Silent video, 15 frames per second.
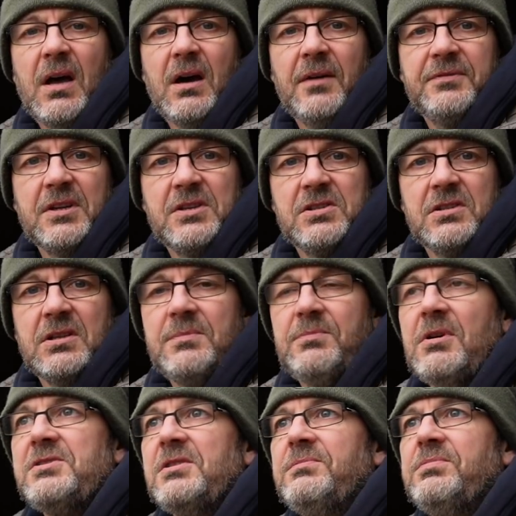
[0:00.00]
half decently
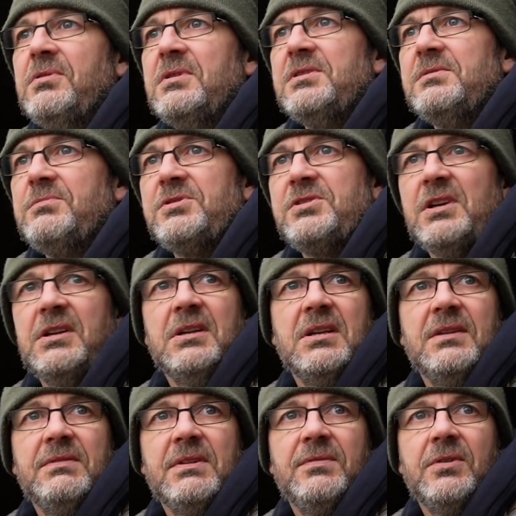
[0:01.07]
presented,
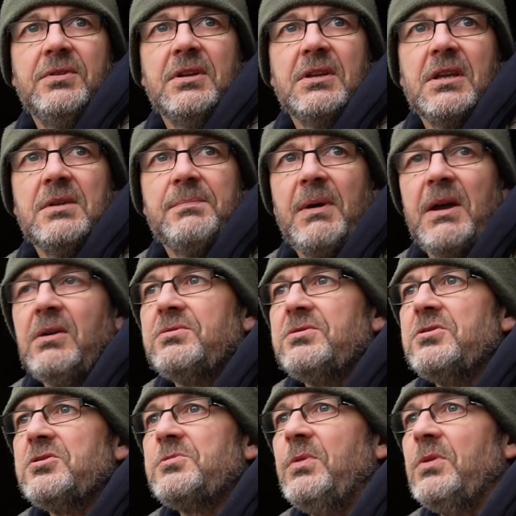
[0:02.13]
even if I didn't get bang
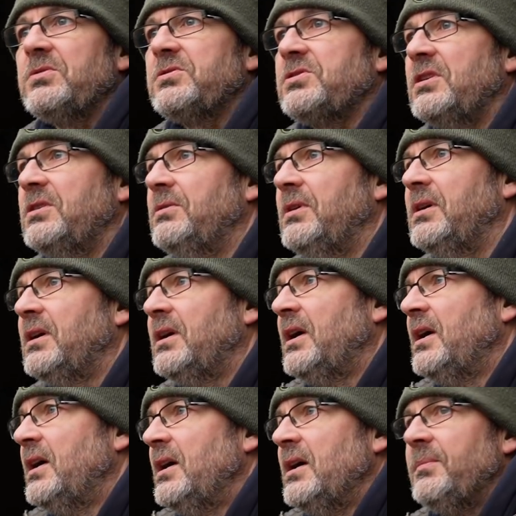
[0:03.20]
onto the spots. So,
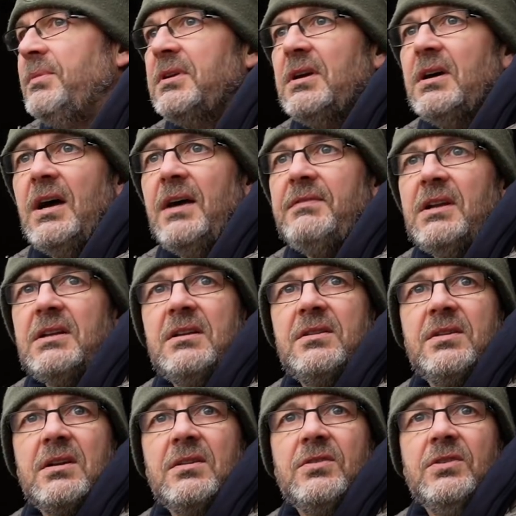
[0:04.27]
but yeah, I haven't had
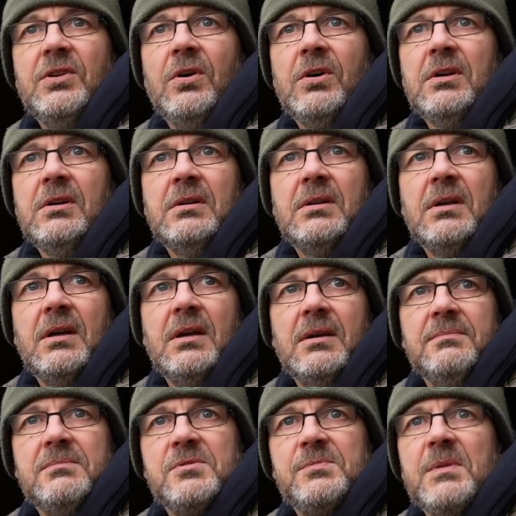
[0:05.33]
anything in the night.
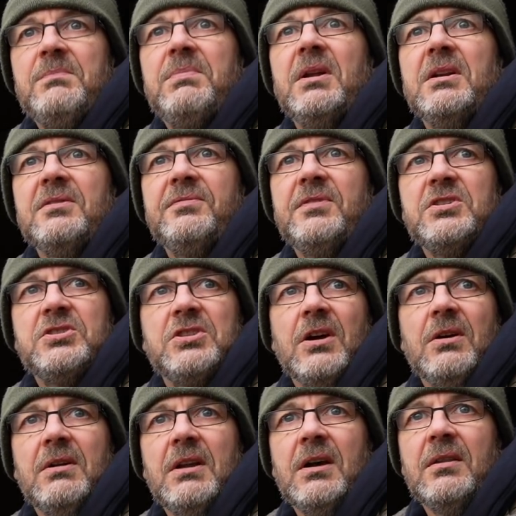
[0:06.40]
There's been plenty of fish
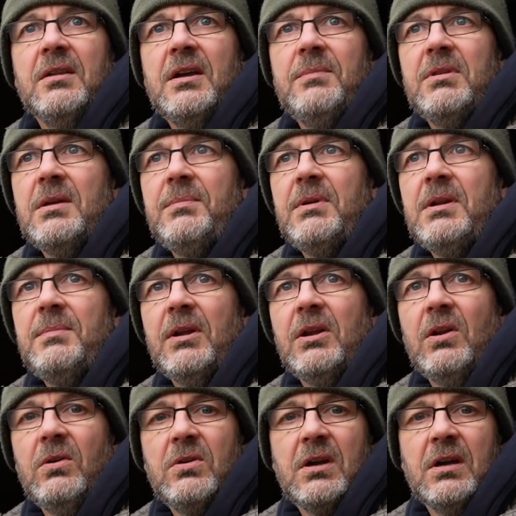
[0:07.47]
showing out there, but they've been a bit
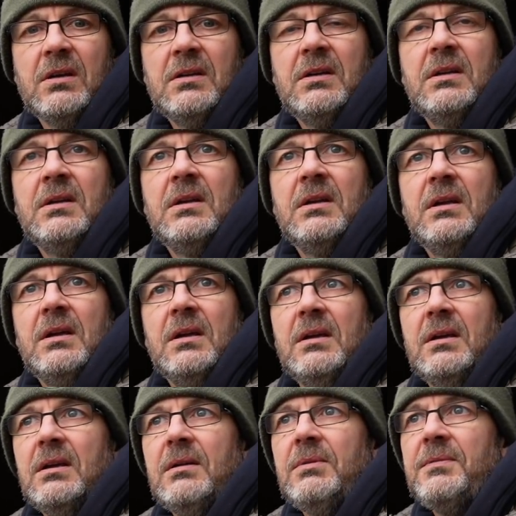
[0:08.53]
longer.
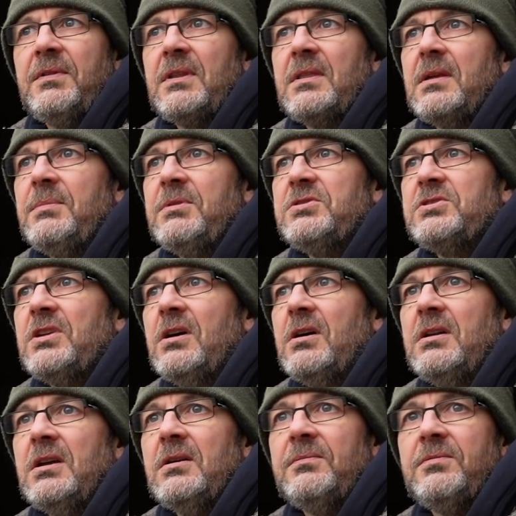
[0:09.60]
I think they've been
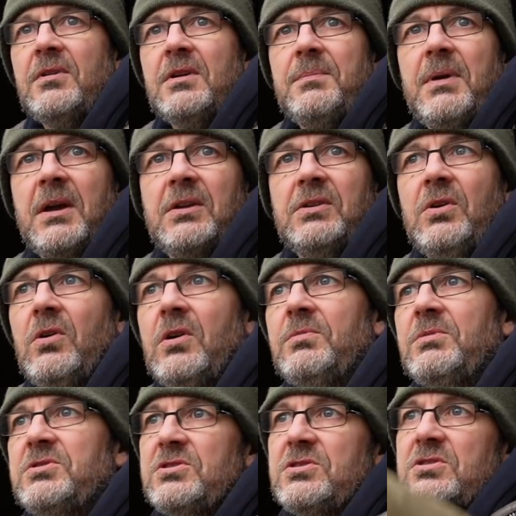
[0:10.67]
showing out in front of Peg 9,
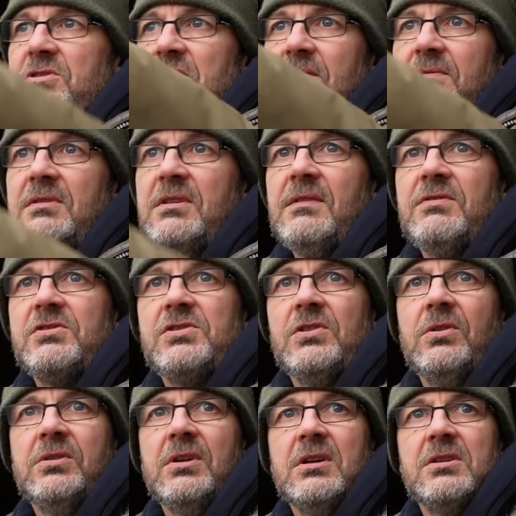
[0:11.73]
which is just over the other
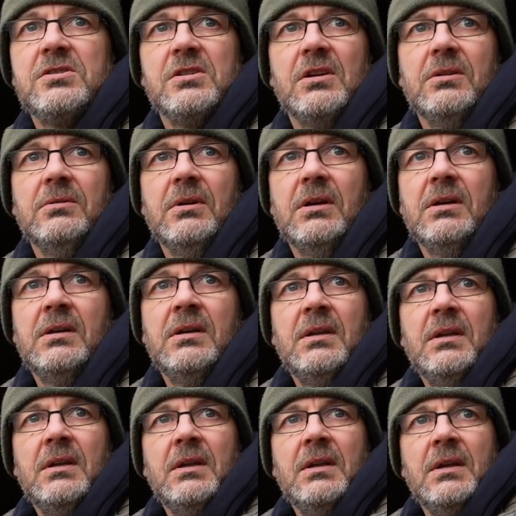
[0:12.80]
side there. So
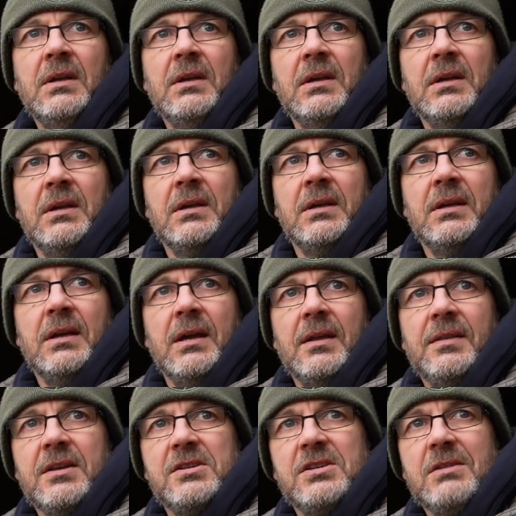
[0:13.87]
yeah,
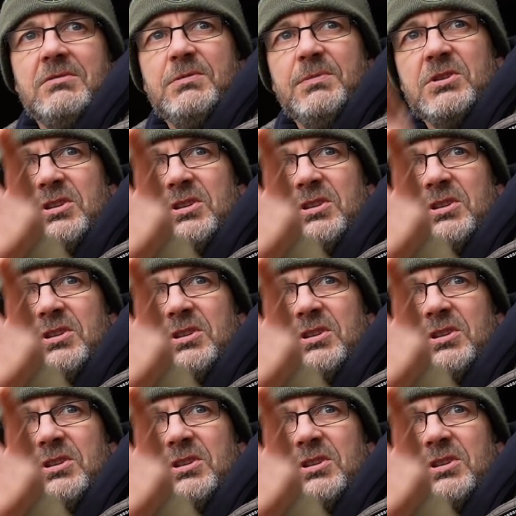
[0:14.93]
and they seem to be